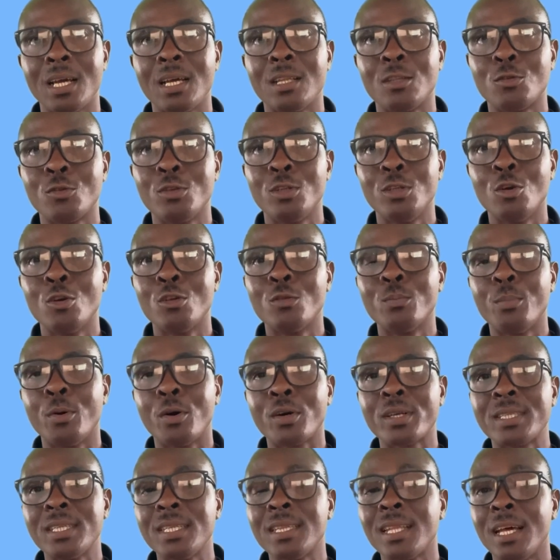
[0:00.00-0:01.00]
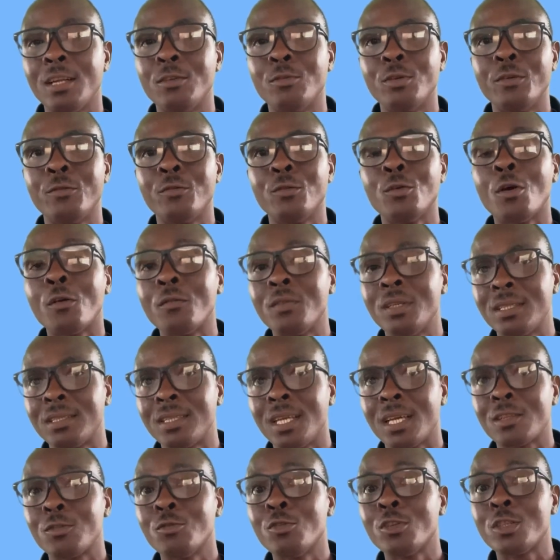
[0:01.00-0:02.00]
to the unboxing and review of the
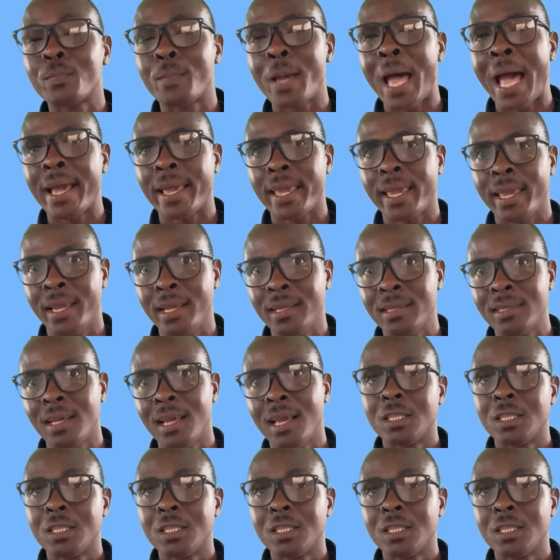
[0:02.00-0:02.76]
Tecno Spark 8,